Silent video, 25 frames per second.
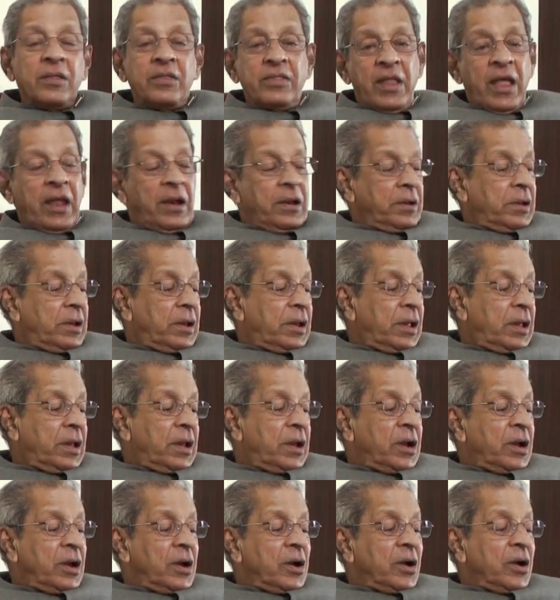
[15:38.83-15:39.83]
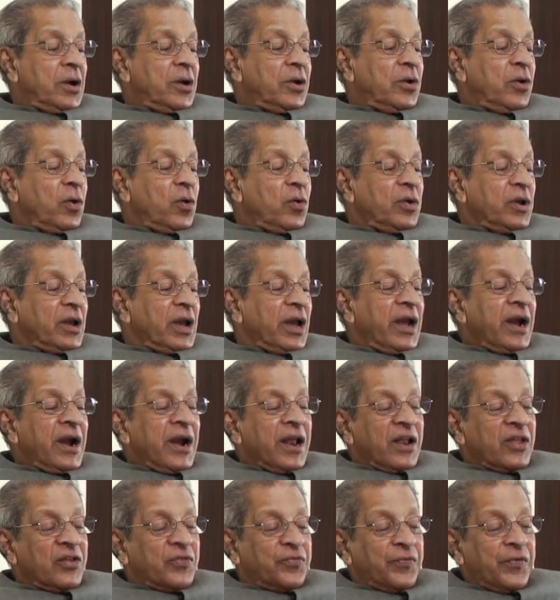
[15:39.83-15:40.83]
Then, don't
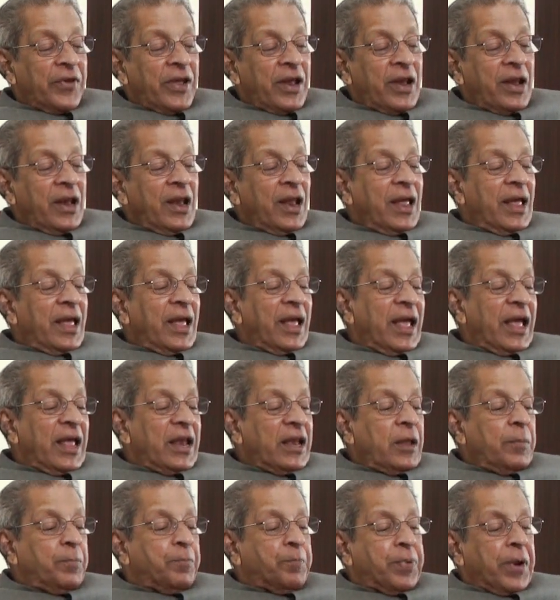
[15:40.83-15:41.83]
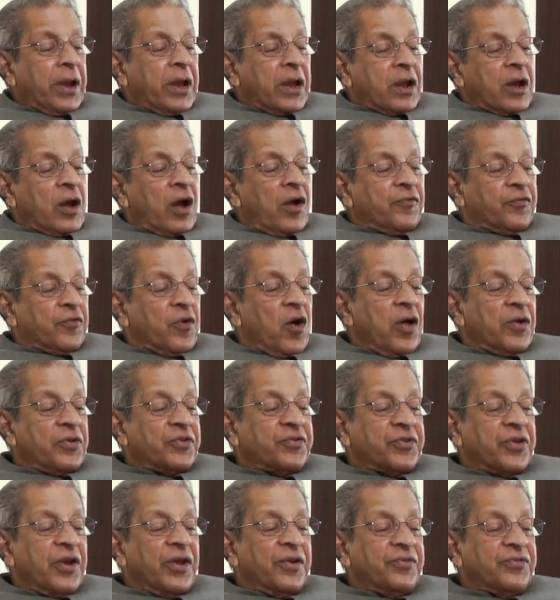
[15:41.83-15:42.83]
leaders feel any prick of
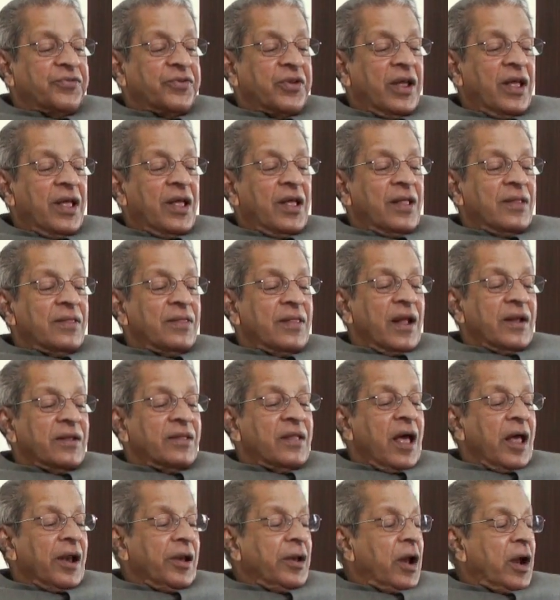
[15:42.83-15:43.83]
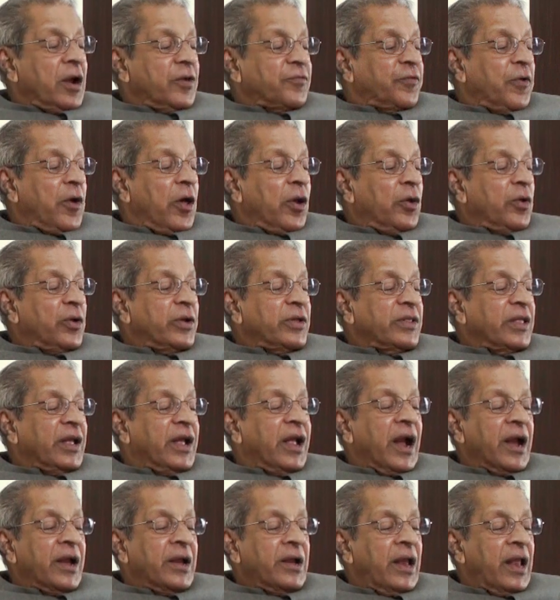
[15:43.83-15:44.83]
conscience that they are not following the
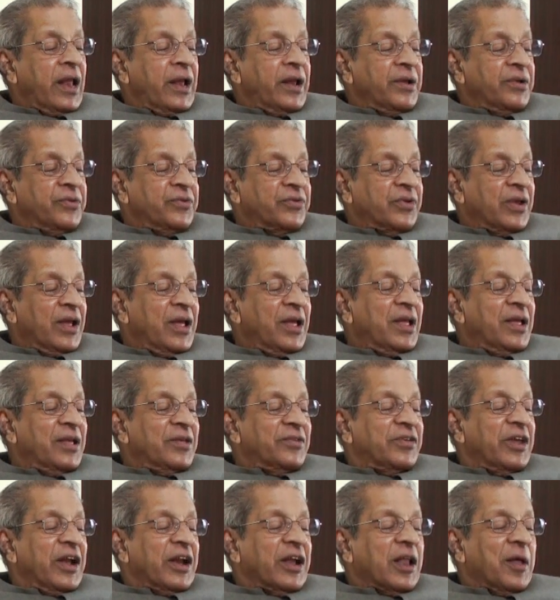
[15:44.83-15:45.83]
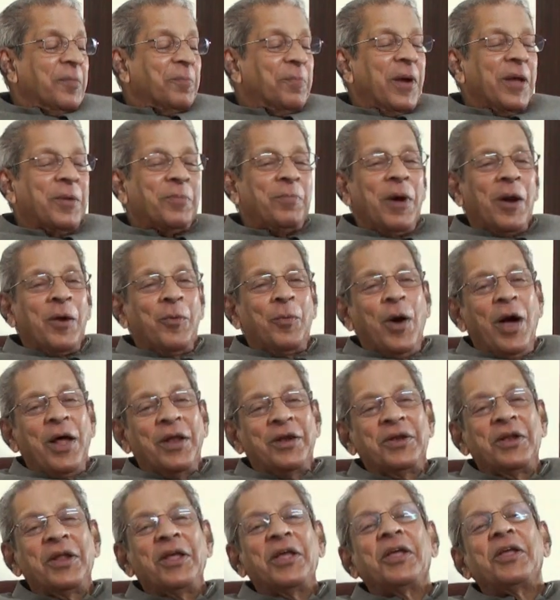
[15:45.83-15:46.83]
guidelines set up by
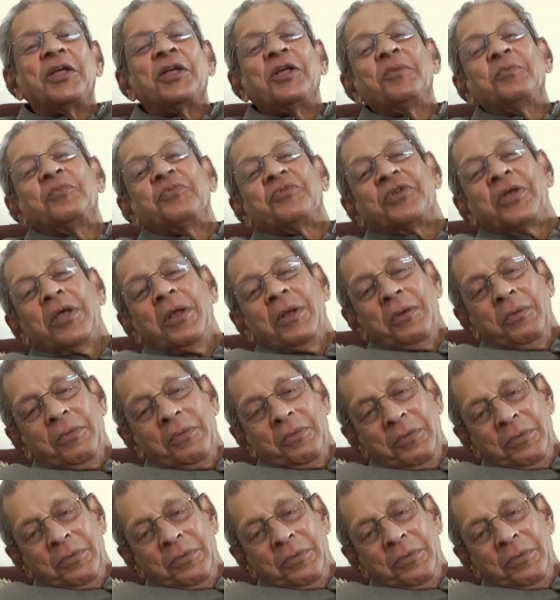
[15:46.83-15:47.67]
Bhagawan himself?